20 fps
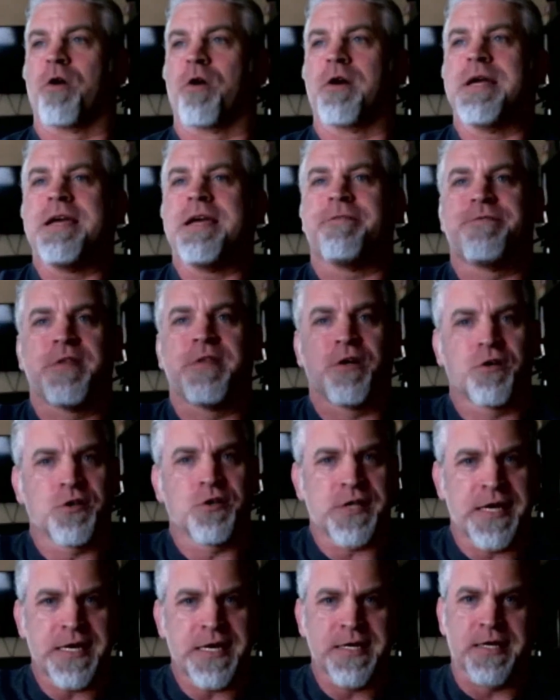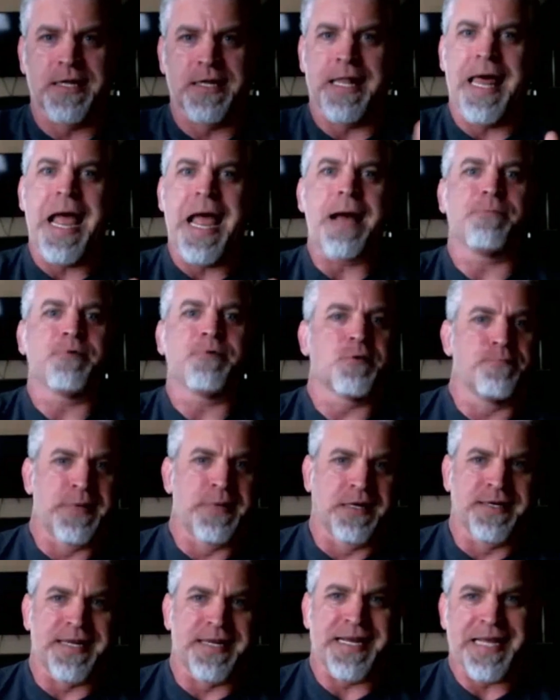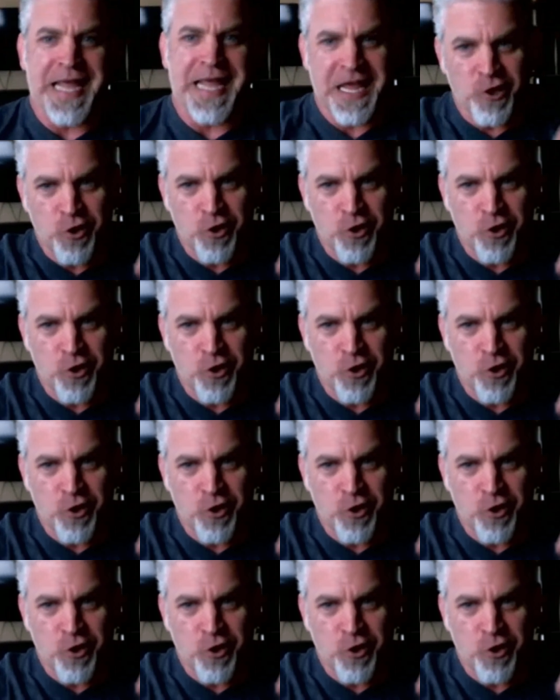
or if there's a collapsed building